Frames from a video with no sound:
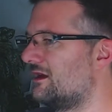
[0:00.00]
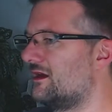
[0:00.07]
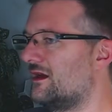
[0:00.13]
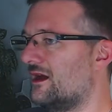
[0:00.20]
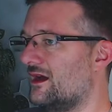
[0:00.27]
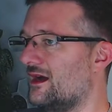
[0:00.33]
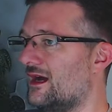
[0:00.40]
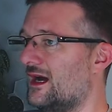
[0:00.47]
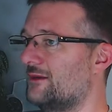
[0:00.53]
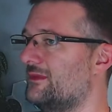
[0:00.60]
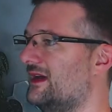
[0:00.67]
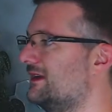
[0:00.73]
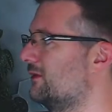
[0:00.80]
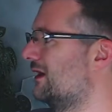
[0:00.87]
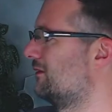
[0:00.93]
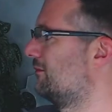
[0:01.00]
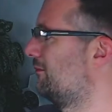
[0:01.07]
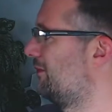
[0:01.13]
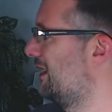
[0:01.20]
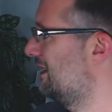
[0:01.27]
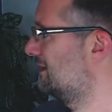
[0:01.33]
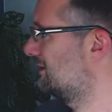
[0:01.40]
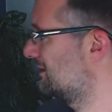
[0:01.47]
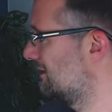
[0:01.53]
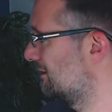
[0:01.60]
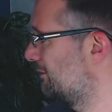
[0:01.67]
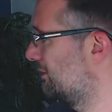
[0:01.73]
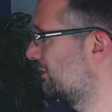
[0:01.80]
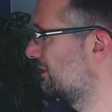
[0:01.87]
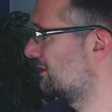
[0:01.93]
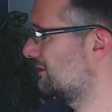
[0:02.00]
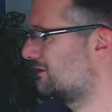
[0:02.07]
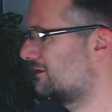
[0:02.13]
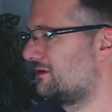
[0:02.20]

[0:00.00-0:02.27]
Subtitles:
Anyway, back to the point.